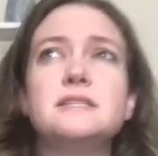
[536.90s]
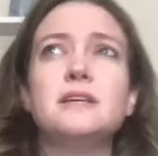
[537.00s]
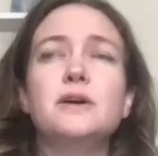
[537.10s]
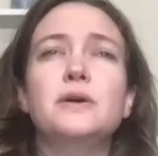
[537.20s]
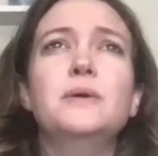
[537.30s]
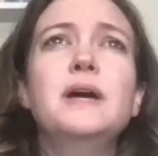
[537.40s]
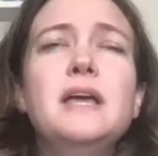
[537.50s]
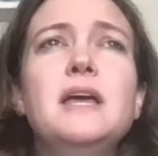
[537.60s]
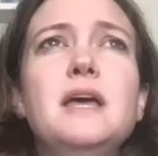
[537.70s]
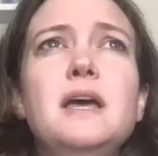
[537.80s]
so
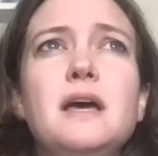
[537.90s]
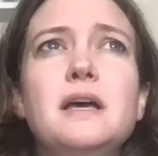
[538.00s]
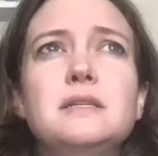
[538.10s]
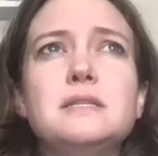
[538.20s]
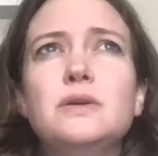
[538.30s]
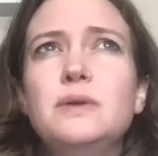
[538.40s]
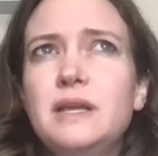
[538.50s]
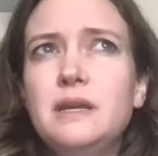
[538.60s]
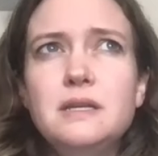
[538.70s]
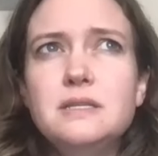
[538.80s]
so
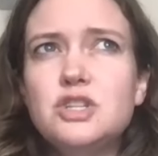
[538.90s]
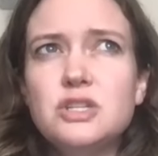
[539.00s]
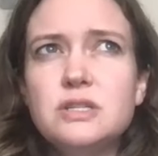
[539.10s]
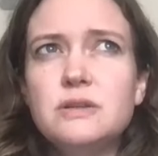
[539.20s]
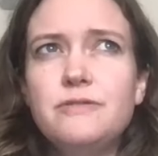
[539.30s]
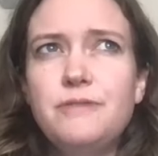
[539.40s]
it is just